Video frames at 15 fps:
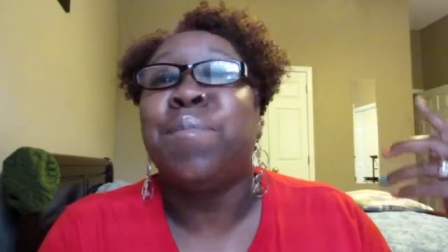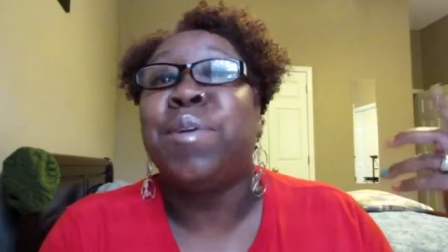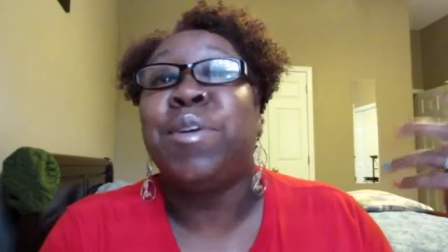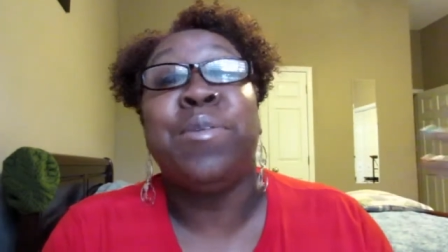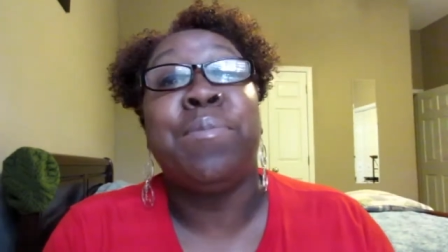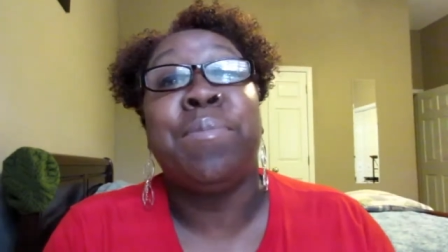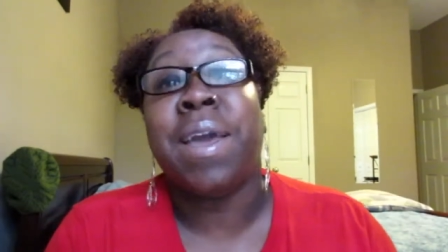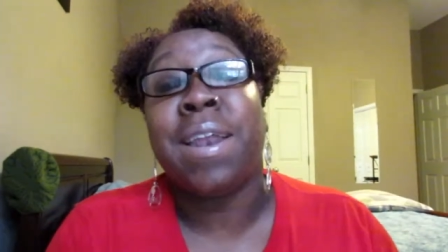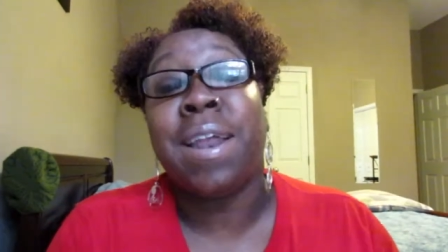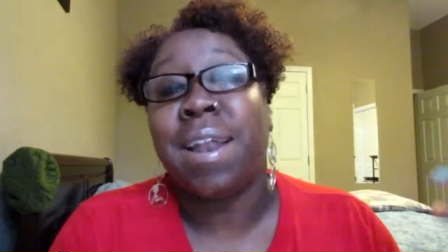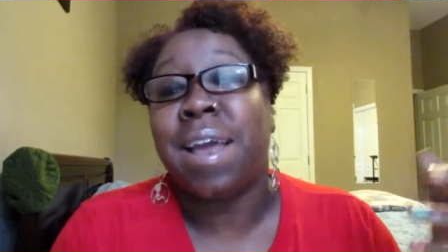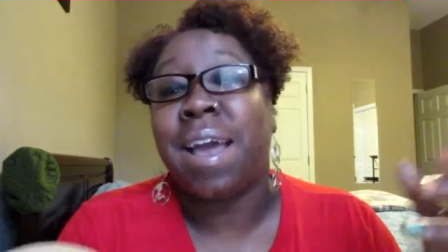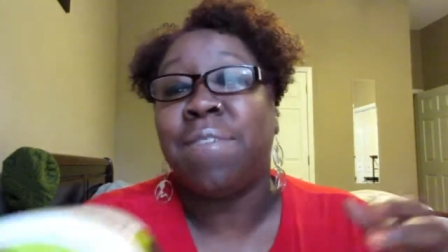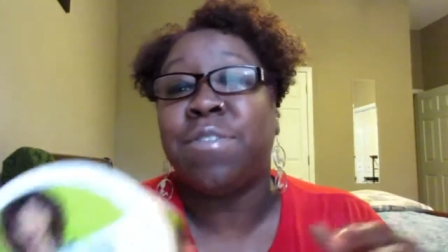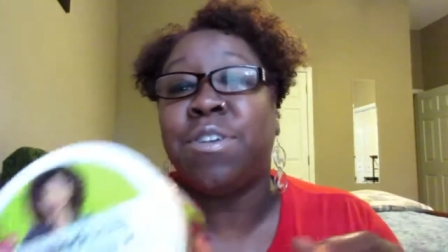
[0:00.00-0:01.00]
But you may
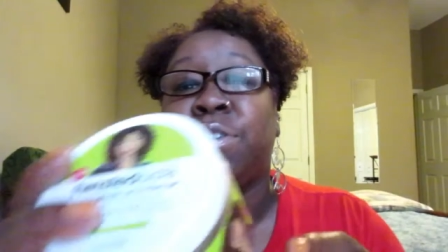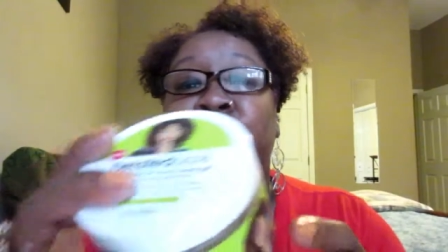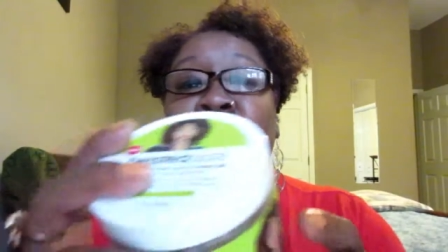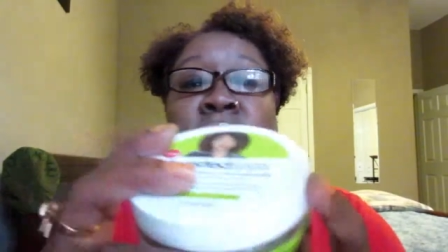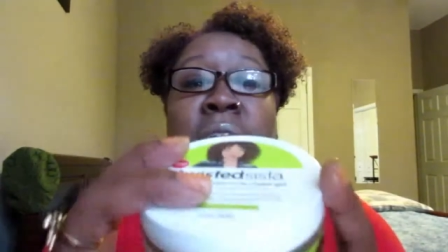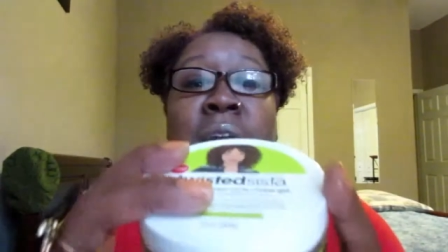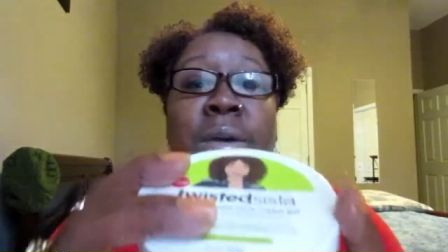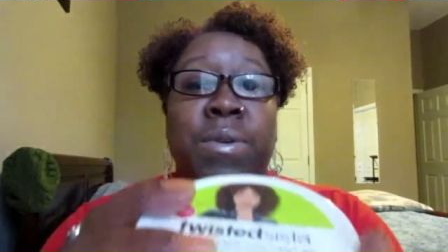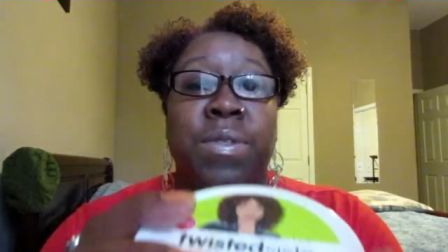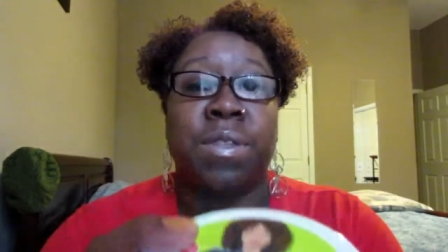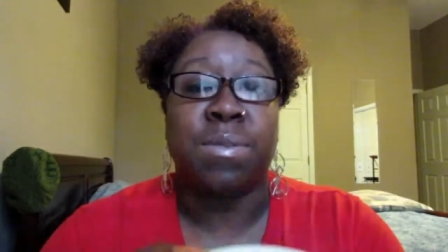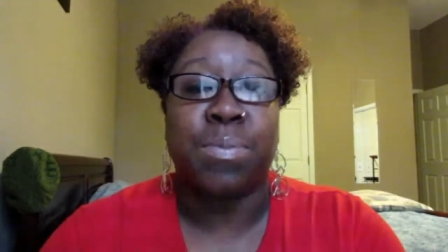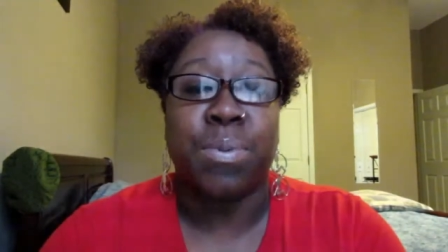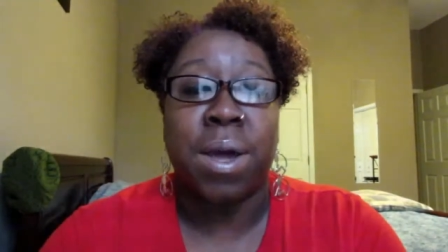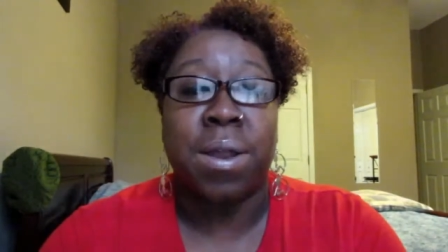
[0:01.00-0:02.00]
not have to do that with
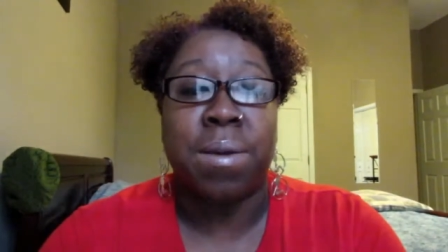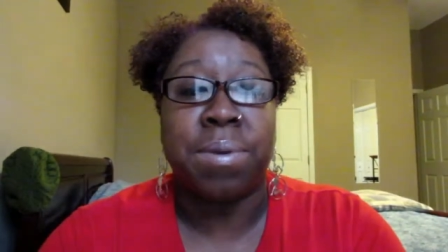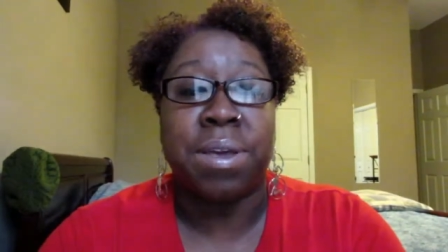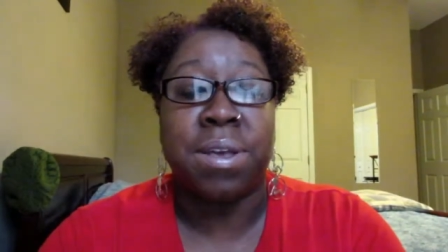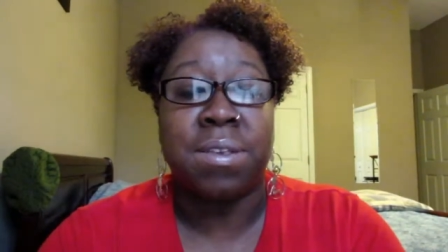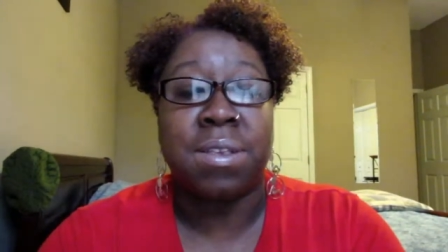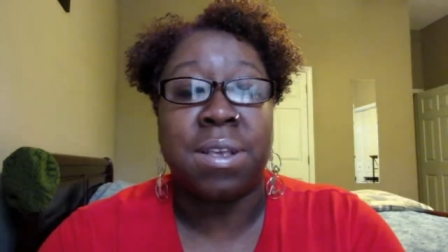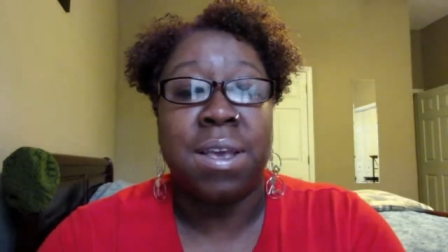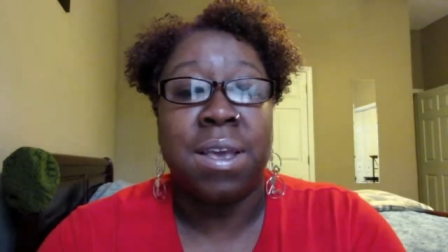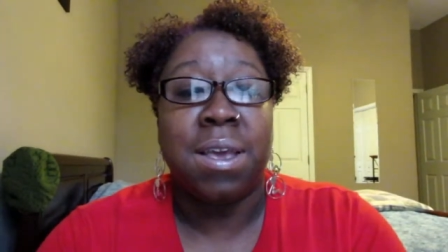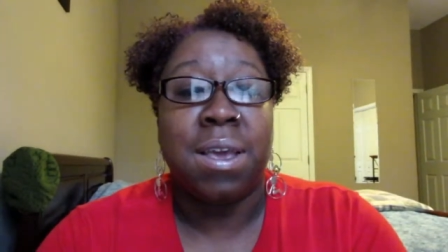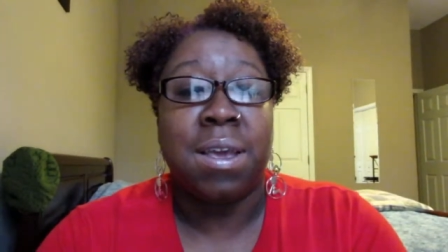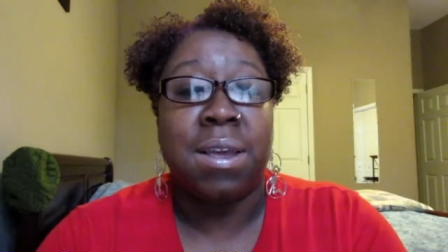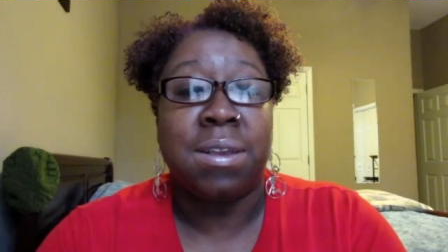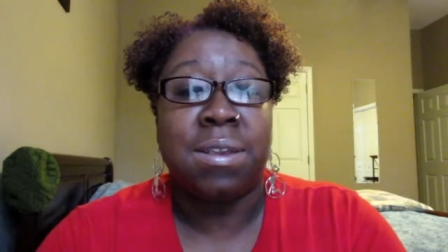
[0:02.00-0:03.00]
this product because
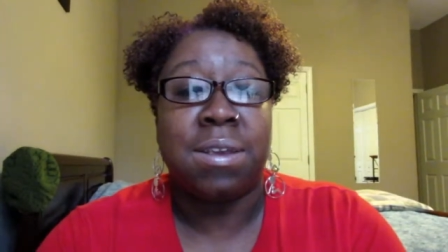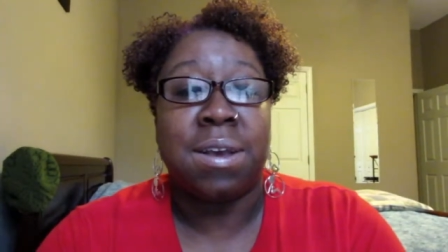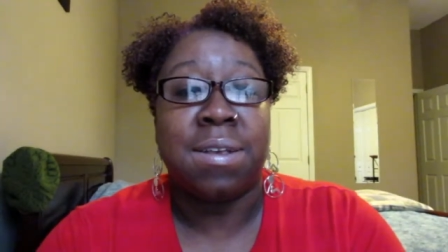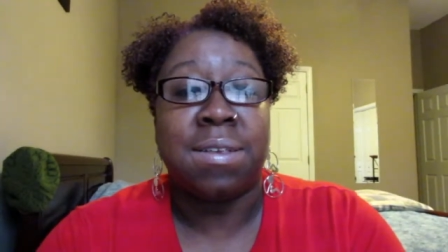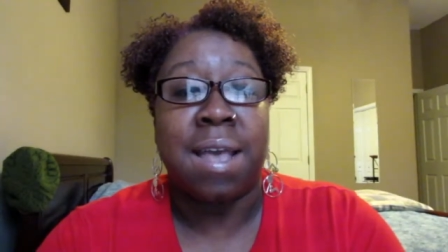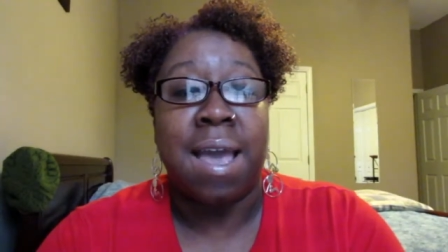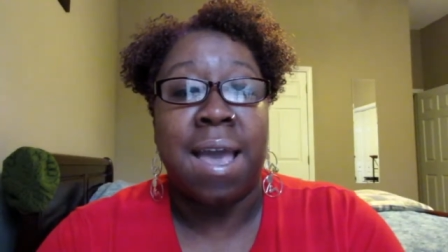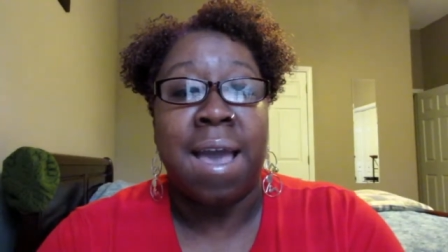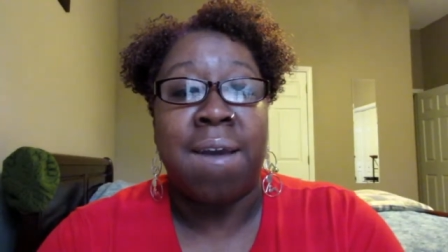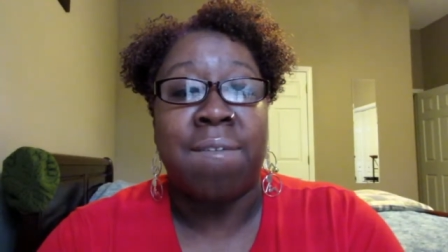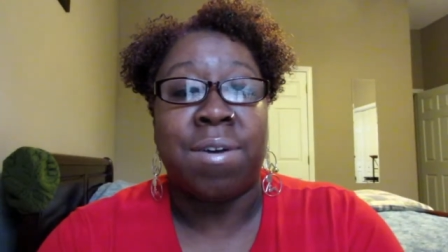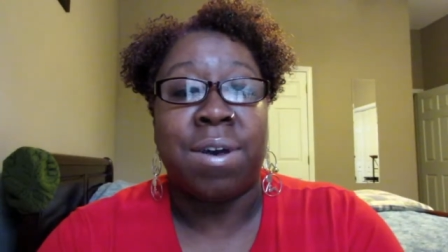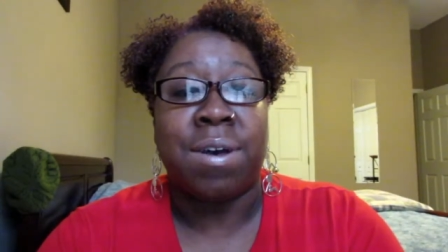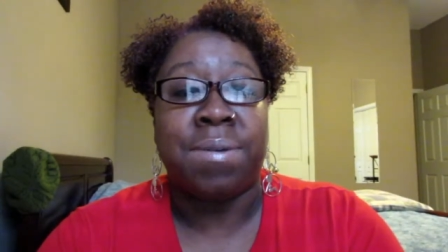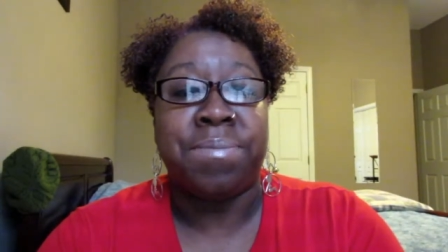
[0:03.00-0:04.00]
it does
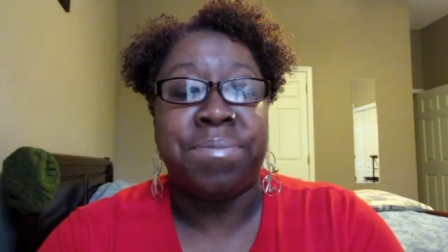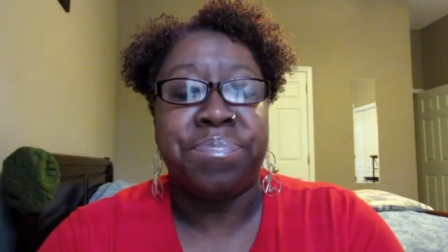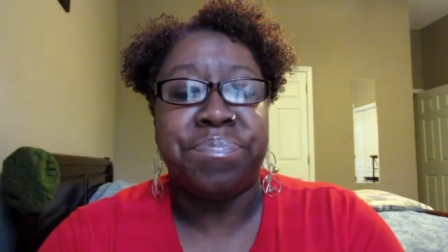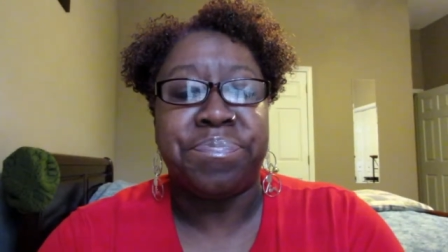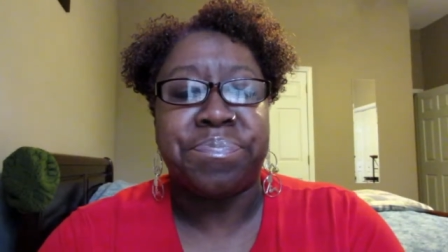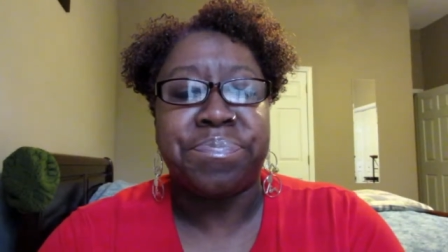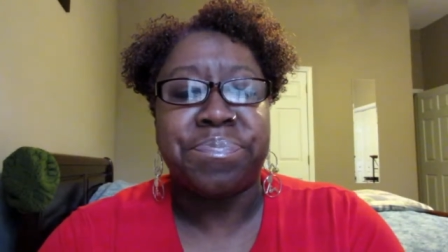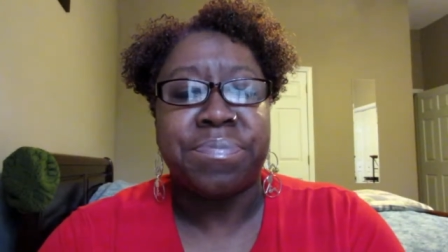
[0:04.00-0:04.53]
have um,